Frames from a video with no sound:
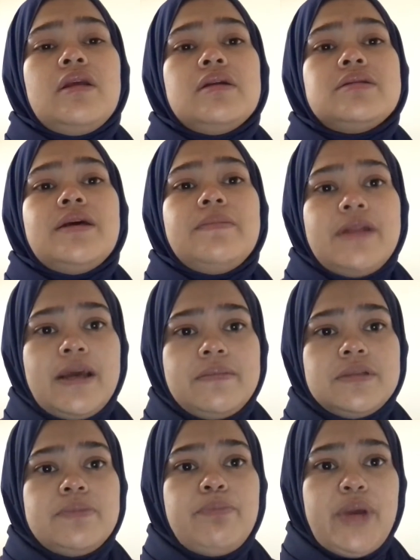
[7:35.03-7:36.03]

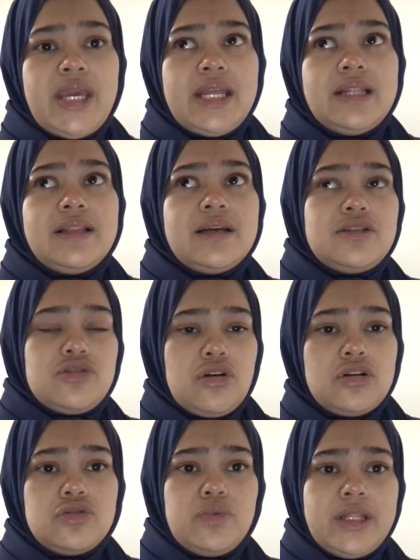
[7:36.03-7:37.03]
sometimes pain does
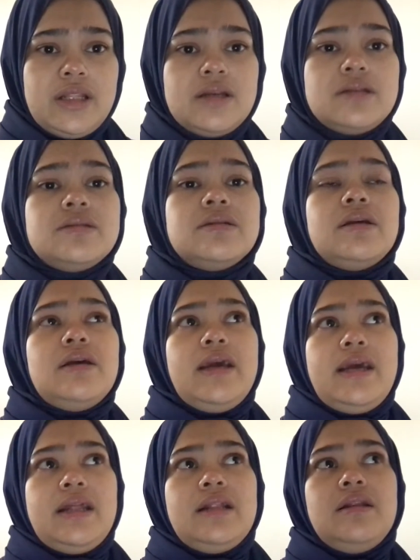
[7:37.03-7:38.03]
cause weakness
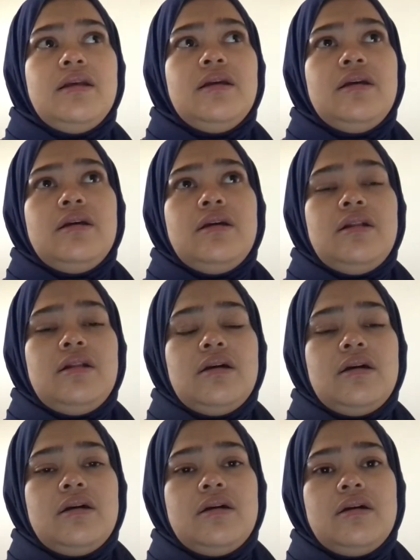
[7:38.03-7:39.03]
and
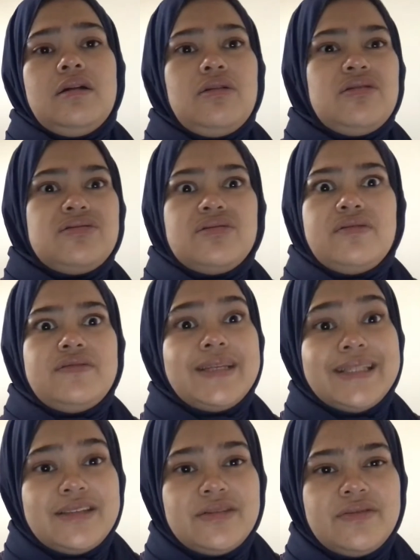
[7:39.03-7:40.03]
loss of
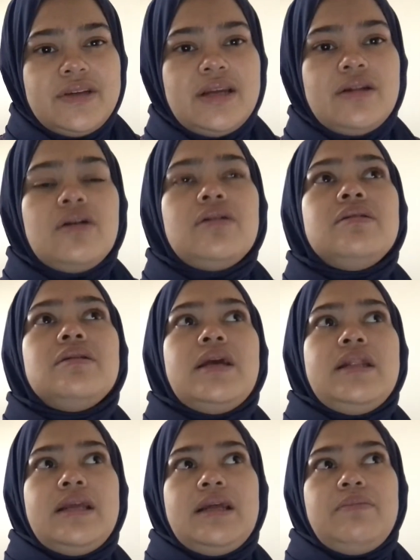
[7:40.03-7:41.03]
sensory and all.
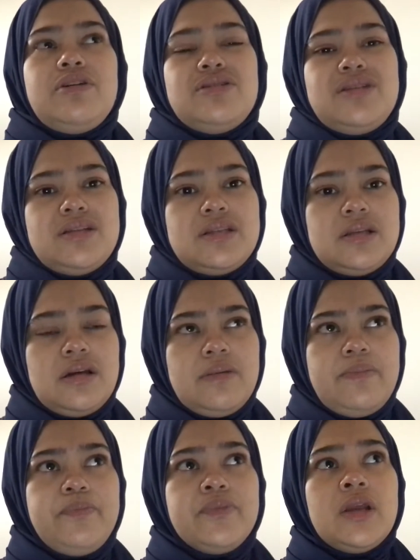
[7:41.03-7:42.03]
And then because it's
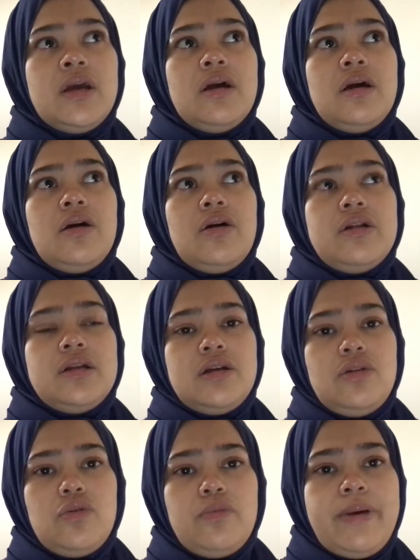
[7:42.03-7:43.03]
on her
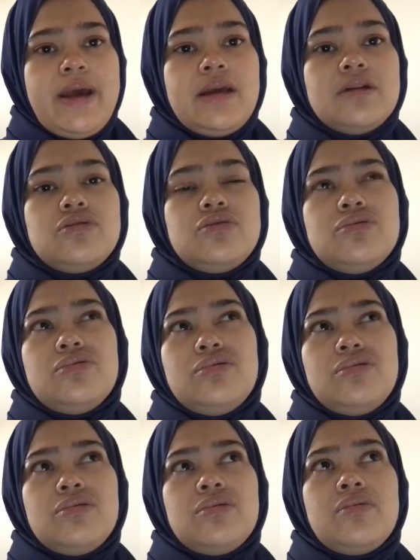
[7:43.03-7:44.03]
low back,
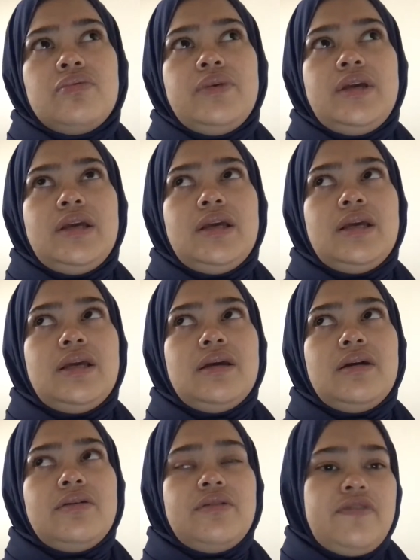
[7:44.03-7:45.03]
so we
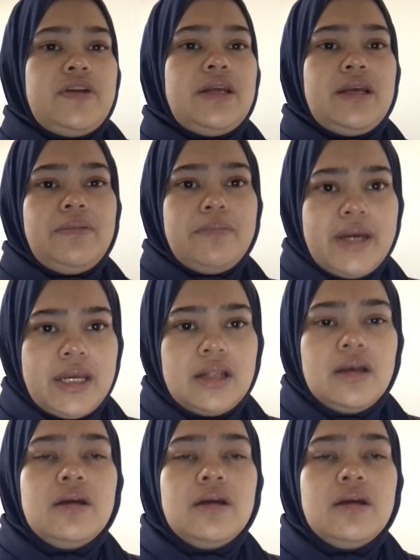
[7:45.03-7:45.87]
are afraid that it might